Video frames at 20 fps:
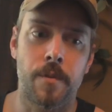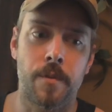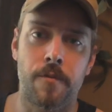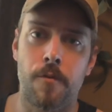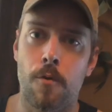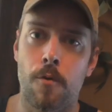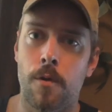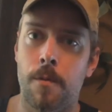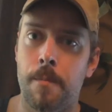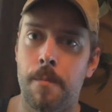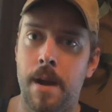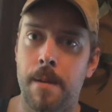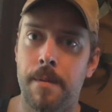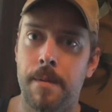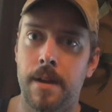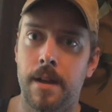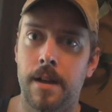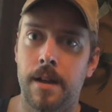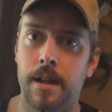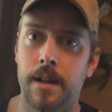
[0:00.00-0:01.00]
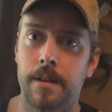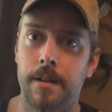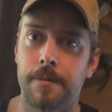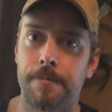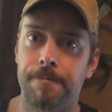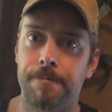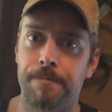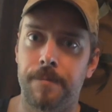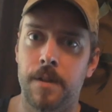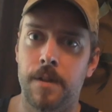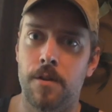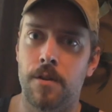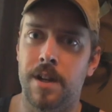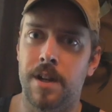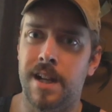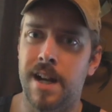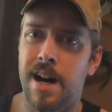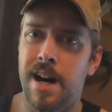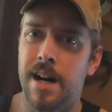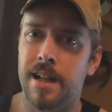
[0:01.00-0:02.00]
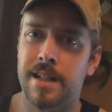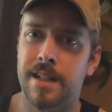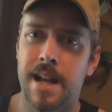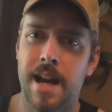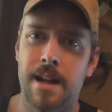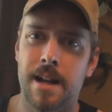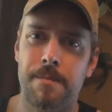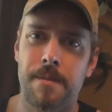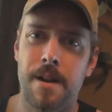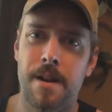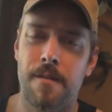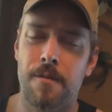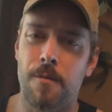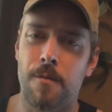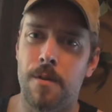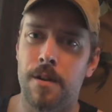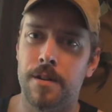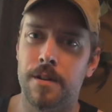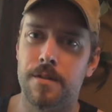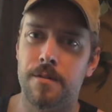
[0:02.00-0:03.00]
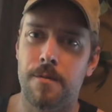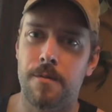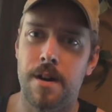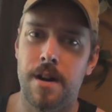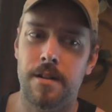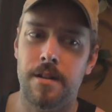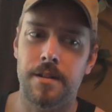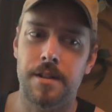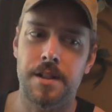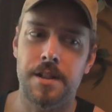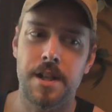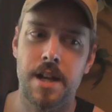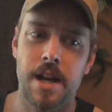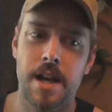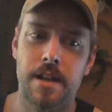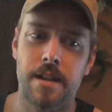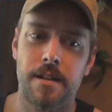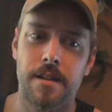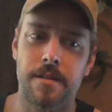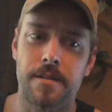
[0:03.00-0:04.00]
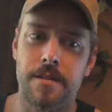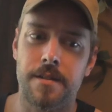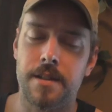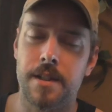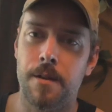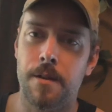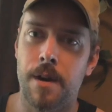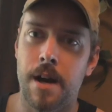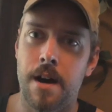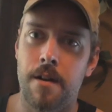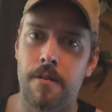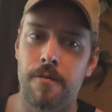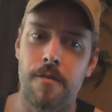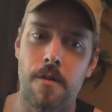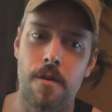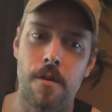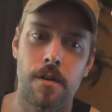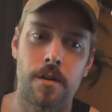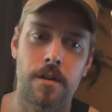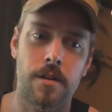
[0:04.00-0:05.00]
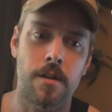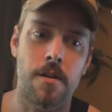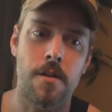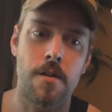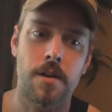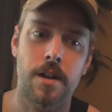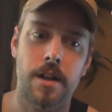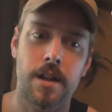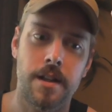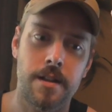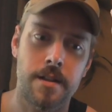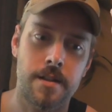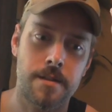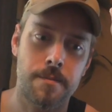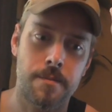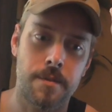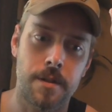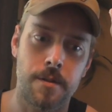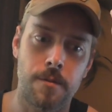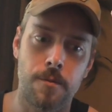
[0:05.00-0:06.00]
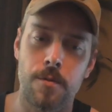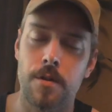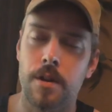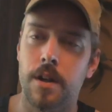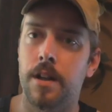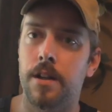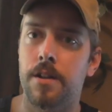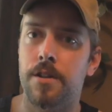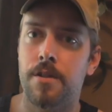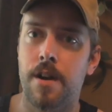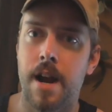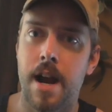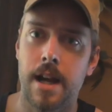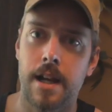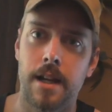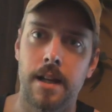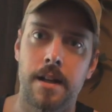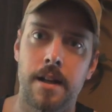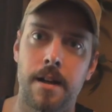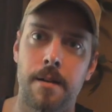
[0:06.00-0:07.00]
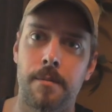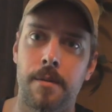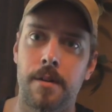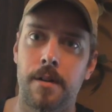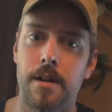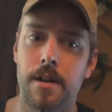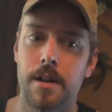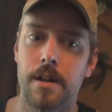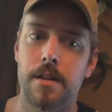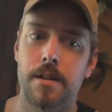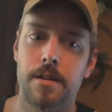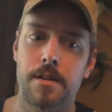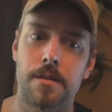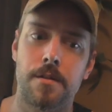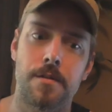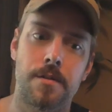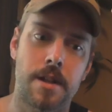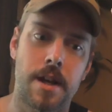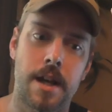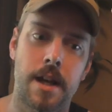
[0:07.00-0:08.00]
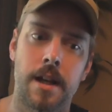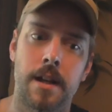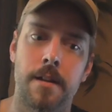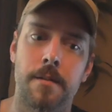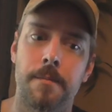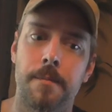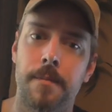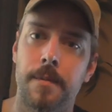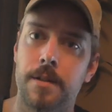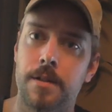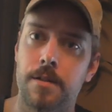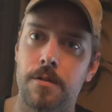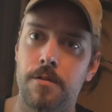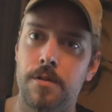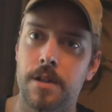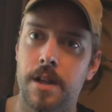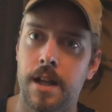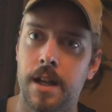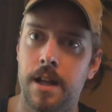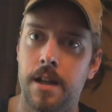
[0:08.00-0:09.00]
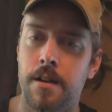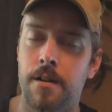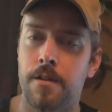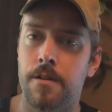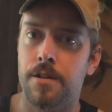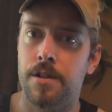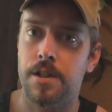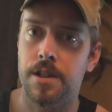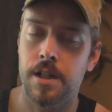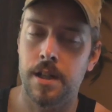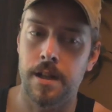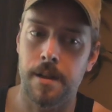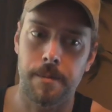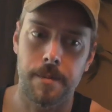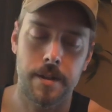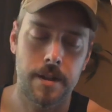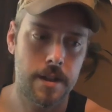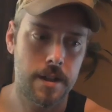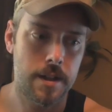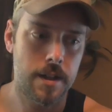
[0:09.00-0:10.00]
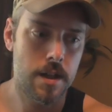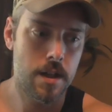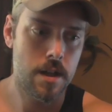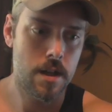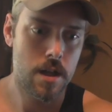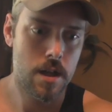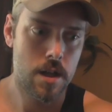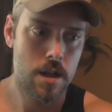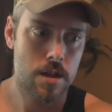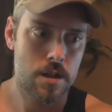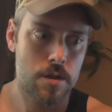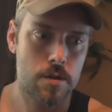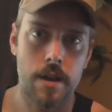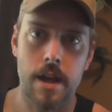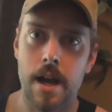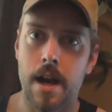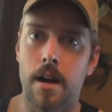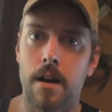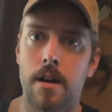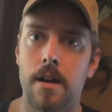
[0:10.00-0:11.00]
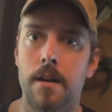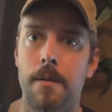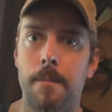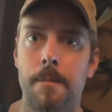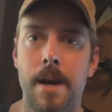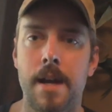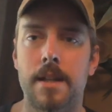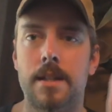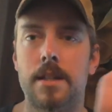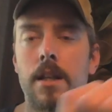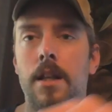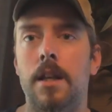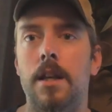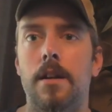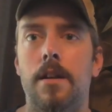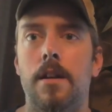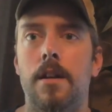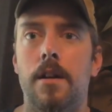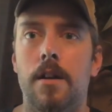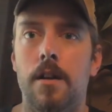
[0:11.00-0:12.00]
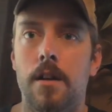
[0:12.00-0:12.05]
Before maybe you can contact me every once in a while and check and see how far along it is, but you will get a tracking number as soon as I get yours shipped. So yeah, basically